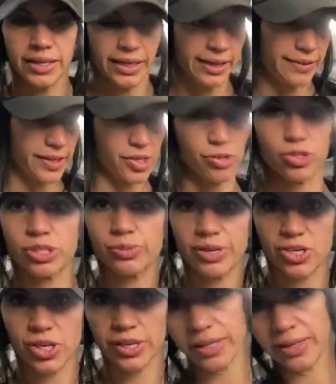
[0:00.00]
and then you
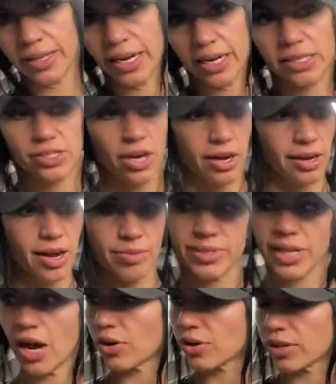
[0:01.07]
switch it, and then the next dog
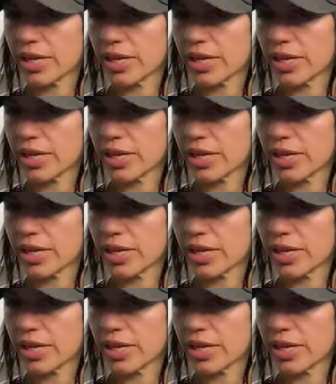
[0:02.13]
comes out and